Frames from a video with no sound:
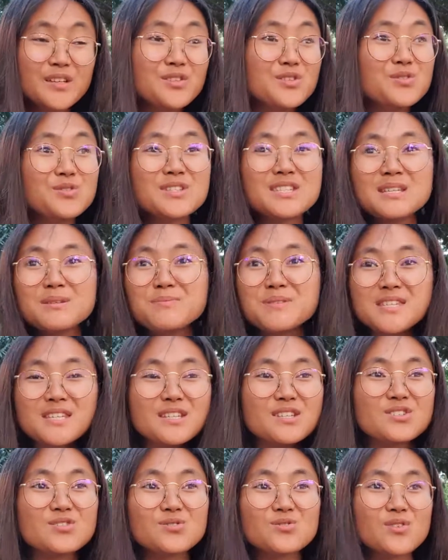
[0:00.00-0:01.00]
too
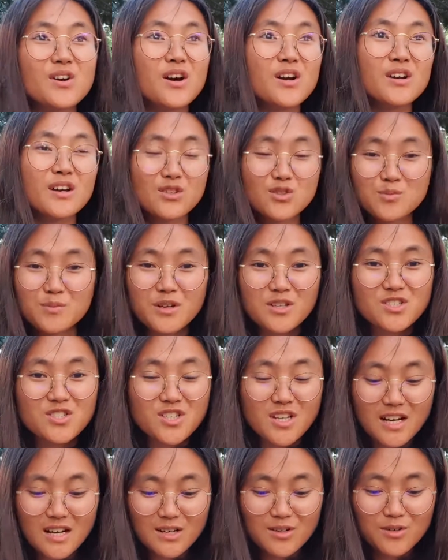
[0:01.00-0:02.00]
tipsy, too drunk, too
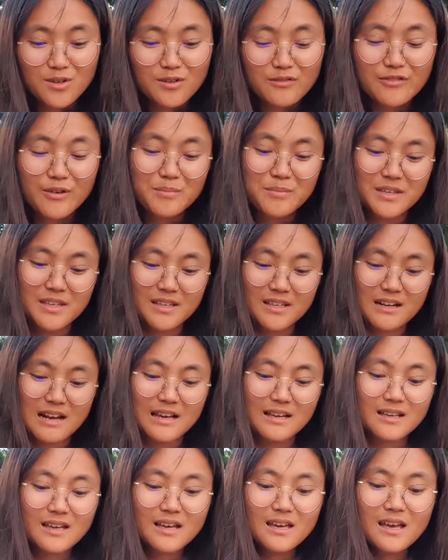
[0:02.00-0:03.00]
much alcohol for me,
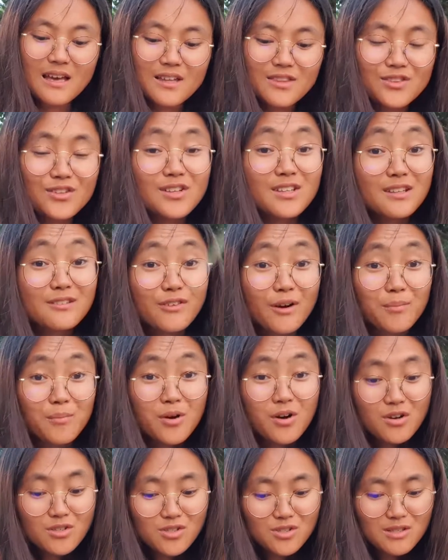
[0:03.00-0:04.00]
like no need for
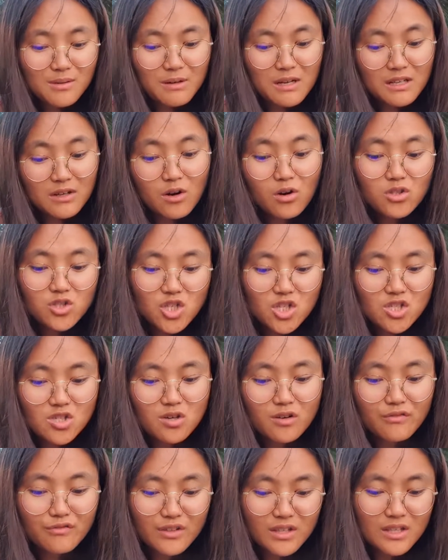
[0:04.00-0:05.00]
more. So they were like, oh, just
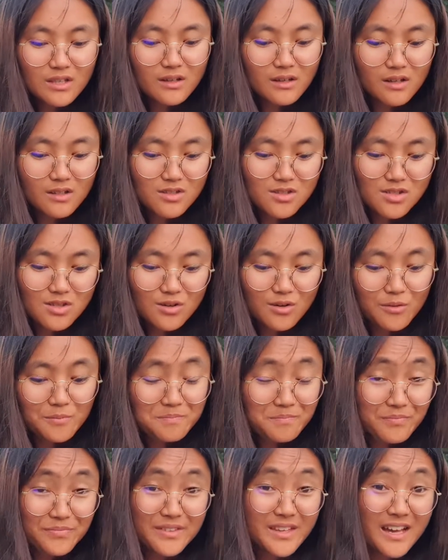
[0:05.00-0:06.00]
coffee. And so
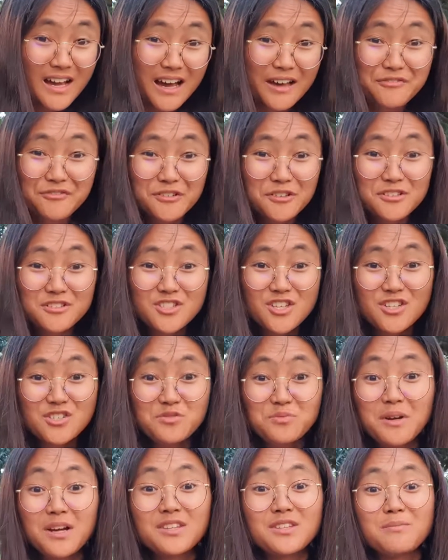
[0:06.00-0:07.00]
I followed
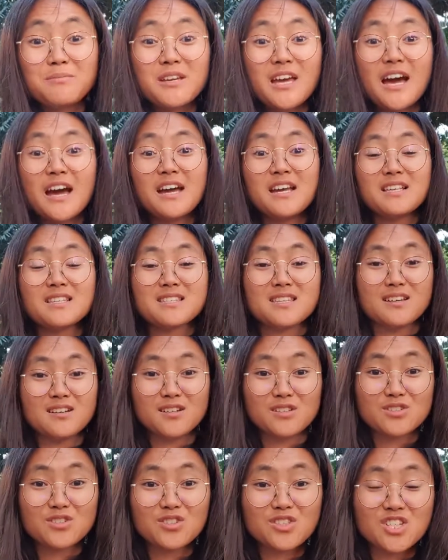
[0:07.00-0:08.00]
just random guys,
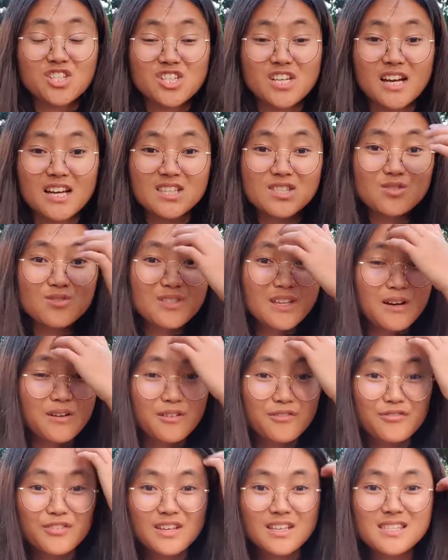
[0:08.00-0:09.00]
Turkish guys, to their
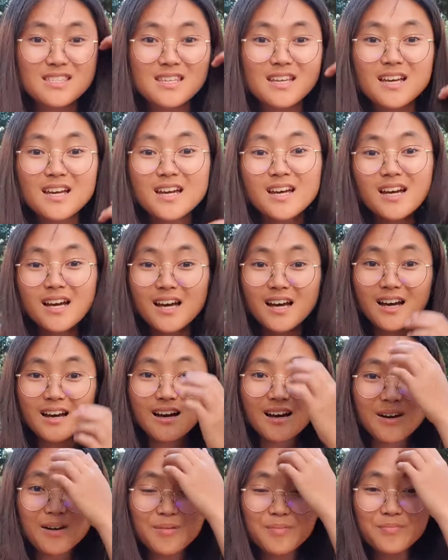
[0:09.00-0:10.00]
office.
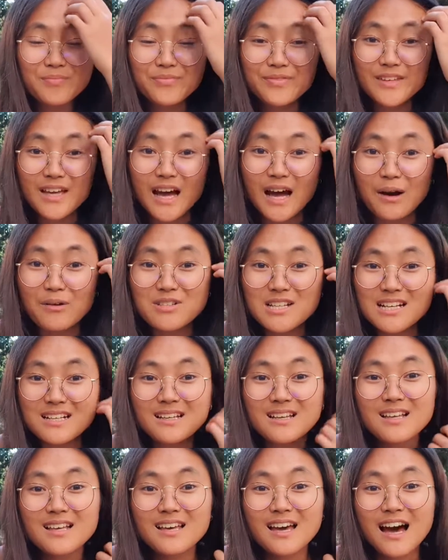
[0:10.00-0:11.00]
I was like,
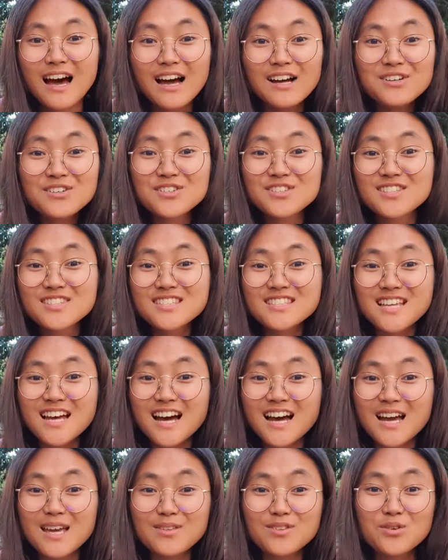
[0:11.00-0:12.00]
I could
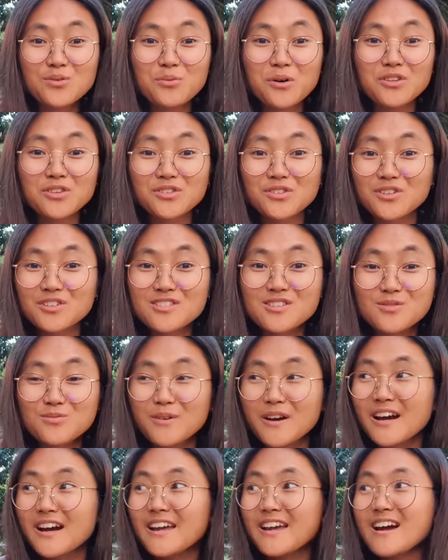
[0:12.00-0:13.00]
die. No one knows
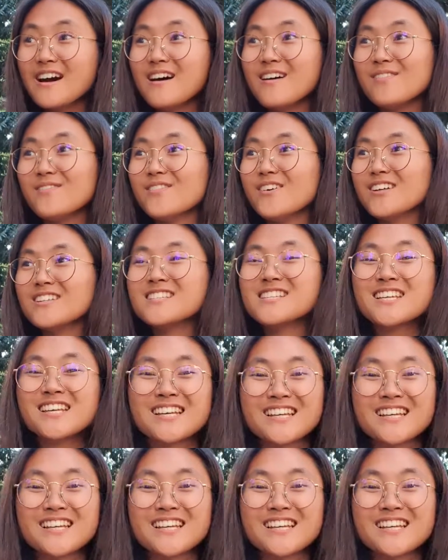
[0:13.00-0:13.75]
where I am, and